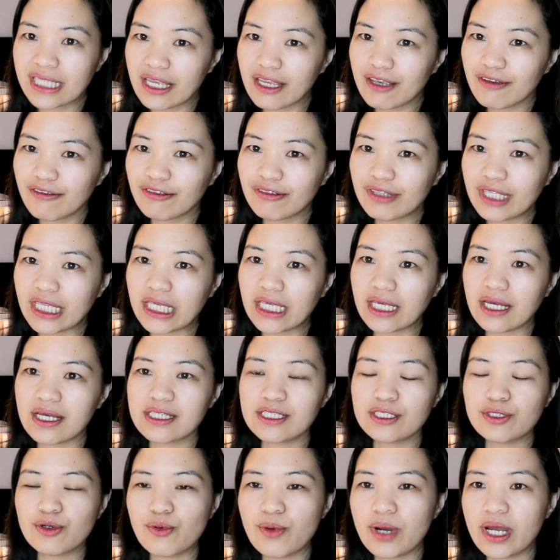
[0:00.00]
safety
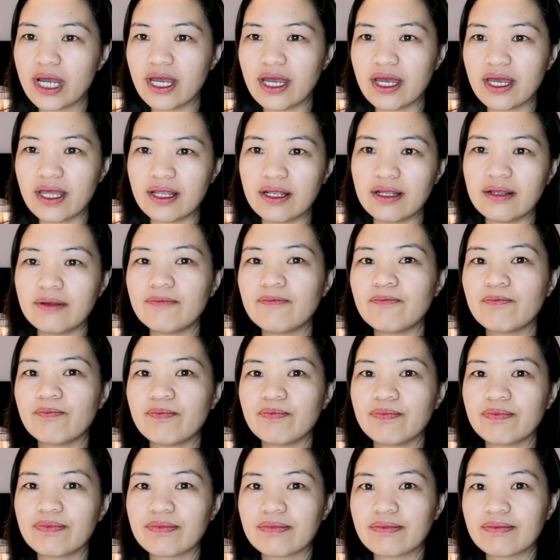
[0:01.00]
as well.
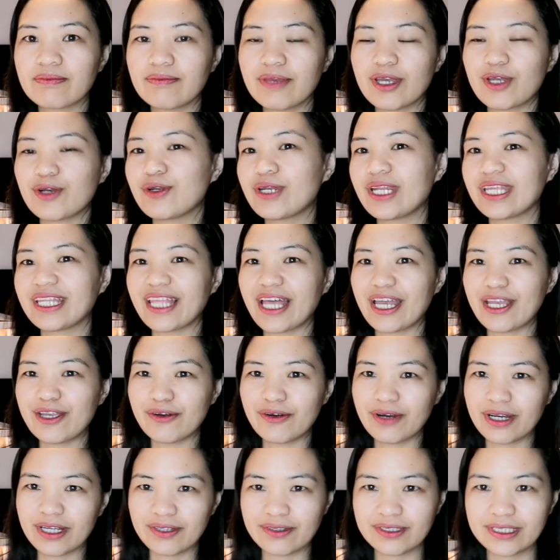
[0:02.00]
Meron na
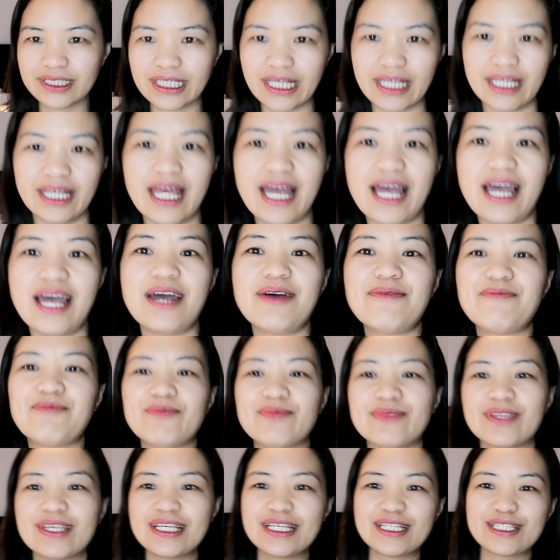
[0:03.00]
tayong ano dyan, ha?
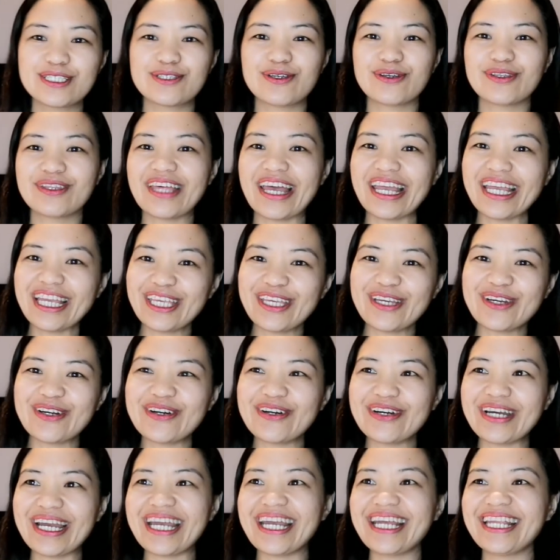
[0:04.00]
So thank you
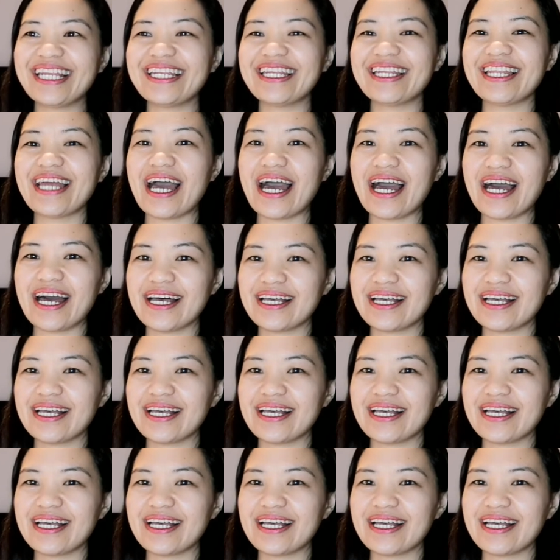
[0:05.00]
and